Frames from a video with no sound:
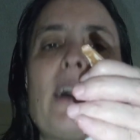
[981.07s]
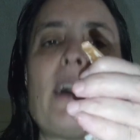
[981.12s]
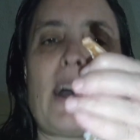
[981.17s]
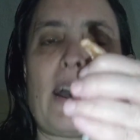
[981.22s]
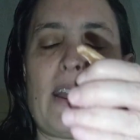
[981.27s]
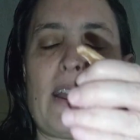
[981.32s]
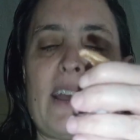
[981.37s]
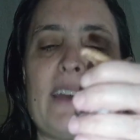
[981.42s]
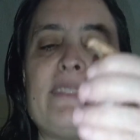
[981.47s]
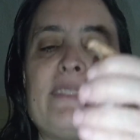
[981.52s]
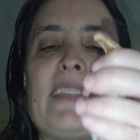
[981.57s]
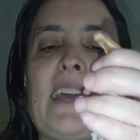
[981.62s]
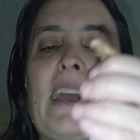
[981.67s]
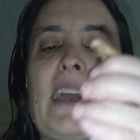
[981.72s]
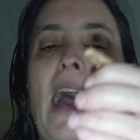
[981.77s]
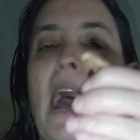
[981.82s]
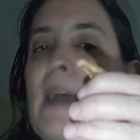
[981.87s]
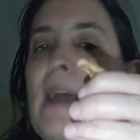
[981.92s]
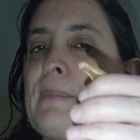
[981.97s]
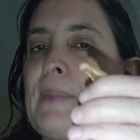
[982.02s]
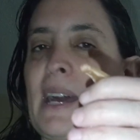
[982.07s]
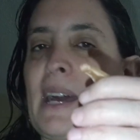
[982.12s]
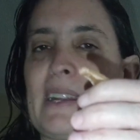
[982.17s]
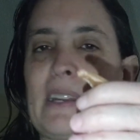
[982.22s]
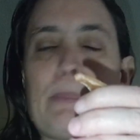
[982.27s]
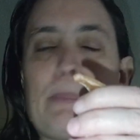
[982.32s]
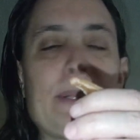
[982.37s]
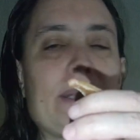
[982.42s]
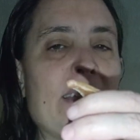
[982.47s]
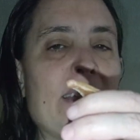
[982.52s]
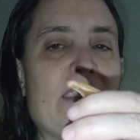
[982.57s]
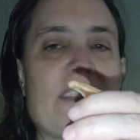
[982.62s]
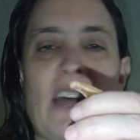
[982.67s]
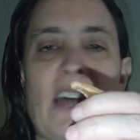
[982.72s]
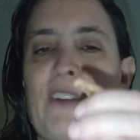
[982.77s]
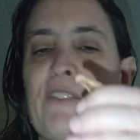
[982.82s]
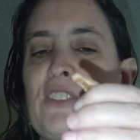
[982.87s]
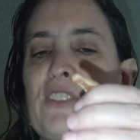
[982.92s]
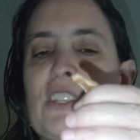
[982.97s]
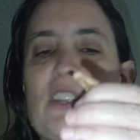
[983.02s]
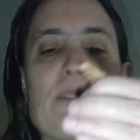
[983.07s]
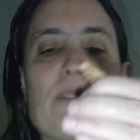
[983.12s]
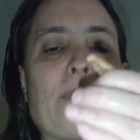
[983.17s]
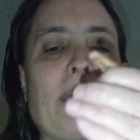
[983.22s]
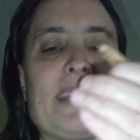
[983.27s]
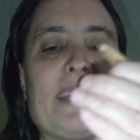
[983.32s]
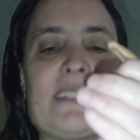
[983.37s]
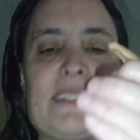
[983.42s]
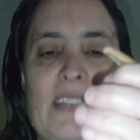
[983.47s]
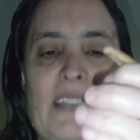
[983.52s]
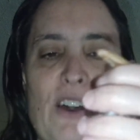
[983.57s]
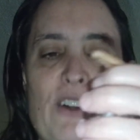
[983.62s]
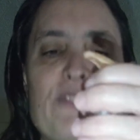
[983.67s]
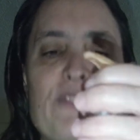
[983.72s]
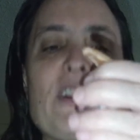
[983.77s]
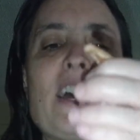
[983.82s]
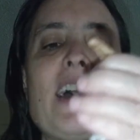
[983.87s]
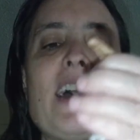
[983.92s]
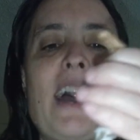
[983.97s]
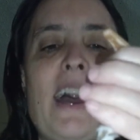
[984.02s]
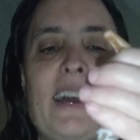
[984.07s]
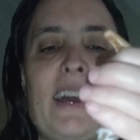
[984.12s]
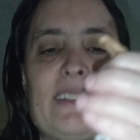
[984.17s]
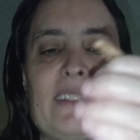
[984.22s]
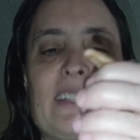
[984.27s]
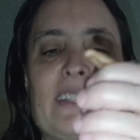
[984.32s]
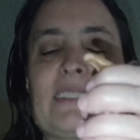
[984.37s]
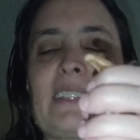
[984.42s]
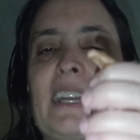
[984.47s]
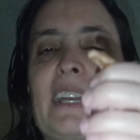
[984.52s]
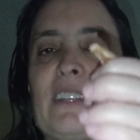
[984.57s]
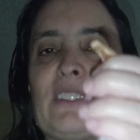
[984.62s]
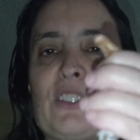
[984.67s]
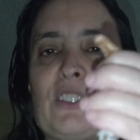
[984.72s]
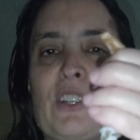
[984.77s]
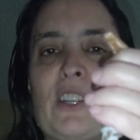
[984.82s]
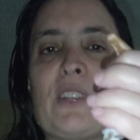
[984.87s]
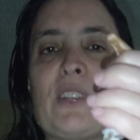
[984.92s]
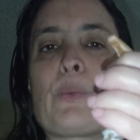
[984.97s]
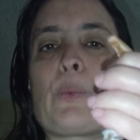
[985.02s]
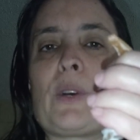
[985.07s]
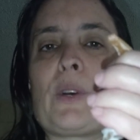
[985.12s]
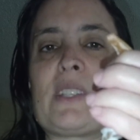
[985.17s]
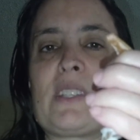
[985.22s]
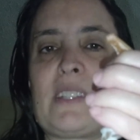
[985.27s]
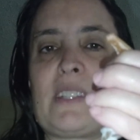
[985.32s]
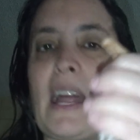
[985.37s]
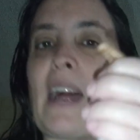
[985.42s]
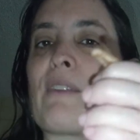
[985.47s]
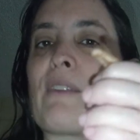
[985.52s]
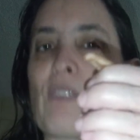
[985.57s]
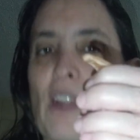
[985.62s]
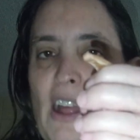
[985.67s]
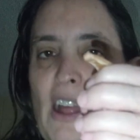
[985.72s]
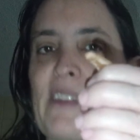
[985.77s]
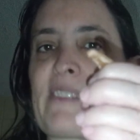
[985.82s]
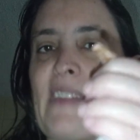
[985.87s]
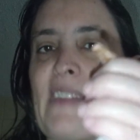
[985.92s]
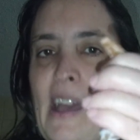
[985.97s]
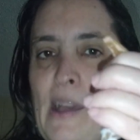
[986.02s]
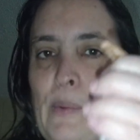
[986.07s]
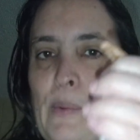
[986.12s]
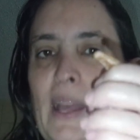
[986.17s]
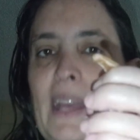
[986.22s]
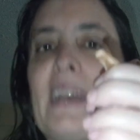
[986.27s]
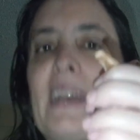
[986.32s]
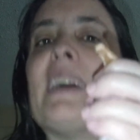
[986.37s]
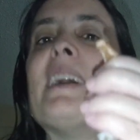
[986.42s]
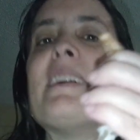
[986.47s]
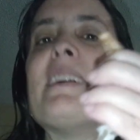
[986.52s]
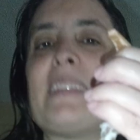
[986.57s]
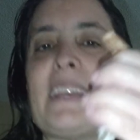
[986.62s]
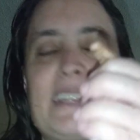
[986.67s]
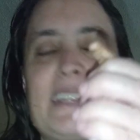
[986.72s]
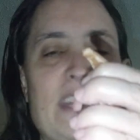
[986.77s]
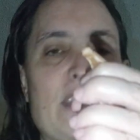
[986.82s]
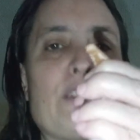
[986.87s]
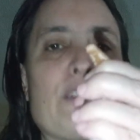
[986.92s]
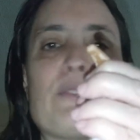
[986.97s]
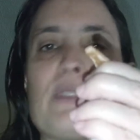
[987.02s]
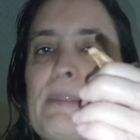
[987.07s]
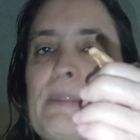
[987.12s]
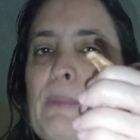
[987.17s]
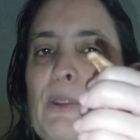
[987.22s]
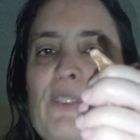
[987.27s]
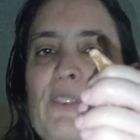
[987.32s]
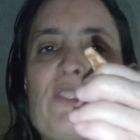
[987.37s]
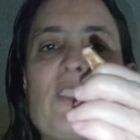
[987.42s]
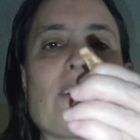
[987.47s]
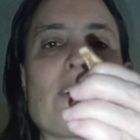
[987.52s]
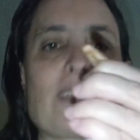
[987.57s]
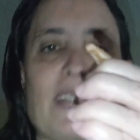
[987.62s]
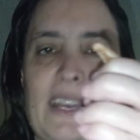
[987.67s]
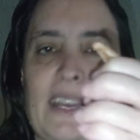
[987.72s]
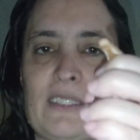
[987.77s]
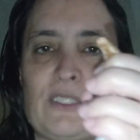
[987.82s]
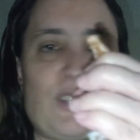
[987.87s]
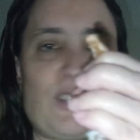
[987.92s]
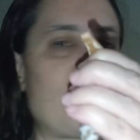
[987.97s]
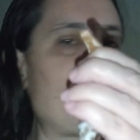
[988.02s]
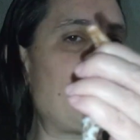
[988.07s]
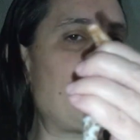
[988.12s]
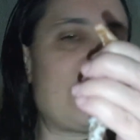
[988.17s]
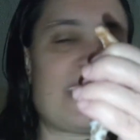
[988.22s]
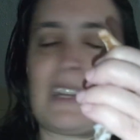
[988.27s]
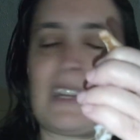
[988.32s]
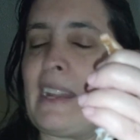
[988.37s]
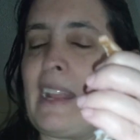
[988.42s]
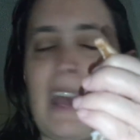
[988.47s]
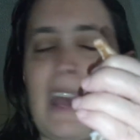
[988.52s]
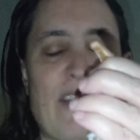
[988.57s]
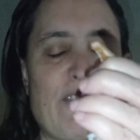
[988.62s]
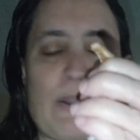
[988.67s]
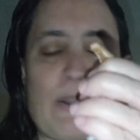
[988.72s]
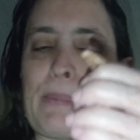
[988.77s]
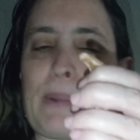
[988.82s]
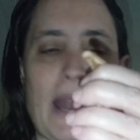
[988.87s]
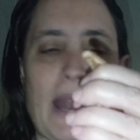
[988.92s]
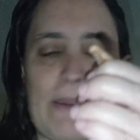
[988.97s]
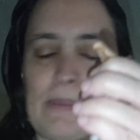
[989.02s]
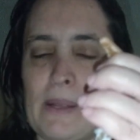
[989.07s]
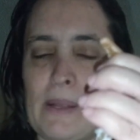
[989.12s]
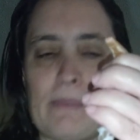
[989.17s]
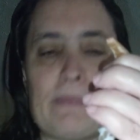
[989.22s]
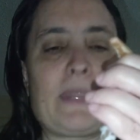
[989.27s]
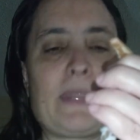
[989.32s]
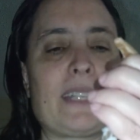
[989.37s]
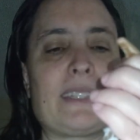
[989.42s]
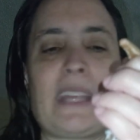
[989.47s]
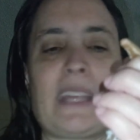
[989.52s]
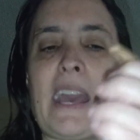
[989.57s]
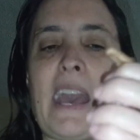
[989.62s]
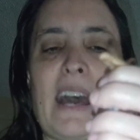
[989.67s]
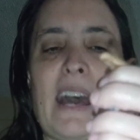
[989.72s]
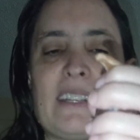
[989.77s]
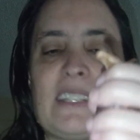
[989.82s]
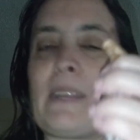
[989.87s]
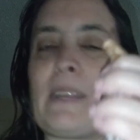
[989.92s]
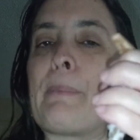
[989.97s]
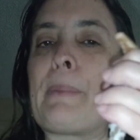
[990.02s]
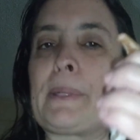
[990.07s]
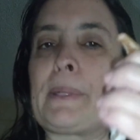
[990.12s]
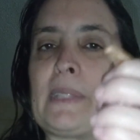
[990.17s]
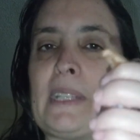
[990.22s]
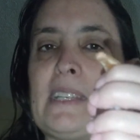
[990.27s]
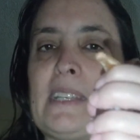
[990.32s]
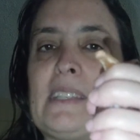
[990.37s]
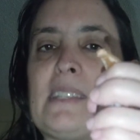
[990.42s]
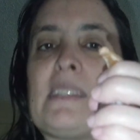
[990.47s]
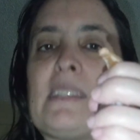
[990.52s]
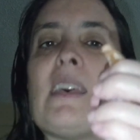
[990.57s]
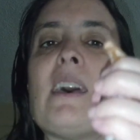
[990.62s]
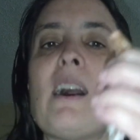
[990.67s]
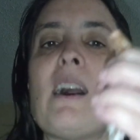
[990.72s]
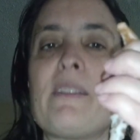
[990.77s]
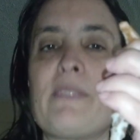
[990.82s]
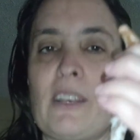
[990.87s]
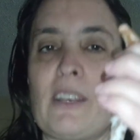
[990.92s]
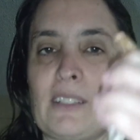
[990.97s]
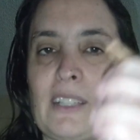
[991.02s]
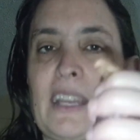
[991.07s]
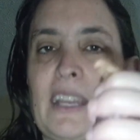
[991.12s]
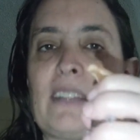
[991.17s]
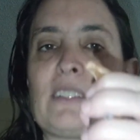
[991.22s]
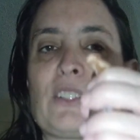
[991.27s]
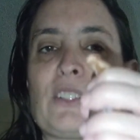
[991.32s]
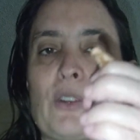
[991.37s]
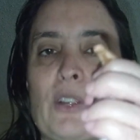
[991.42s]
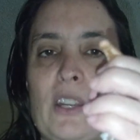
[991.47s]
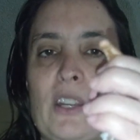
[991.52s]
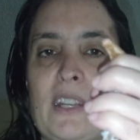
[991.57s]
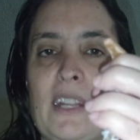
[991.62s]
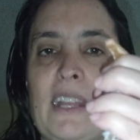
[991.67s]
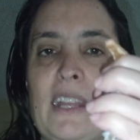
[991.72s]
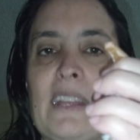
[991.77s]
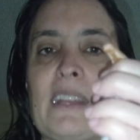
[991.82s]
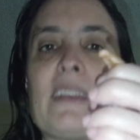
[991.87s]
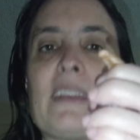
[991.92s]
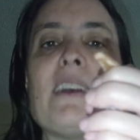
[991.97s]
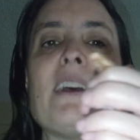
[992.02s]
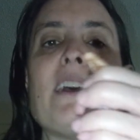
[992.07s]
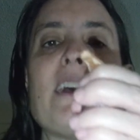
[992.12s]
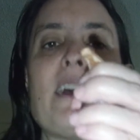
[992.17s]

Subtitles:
I'm not a police officer myself, and the landlord was not wrong that way. They didn't remove the landlord. They didn't have a problem that they had to police the landlording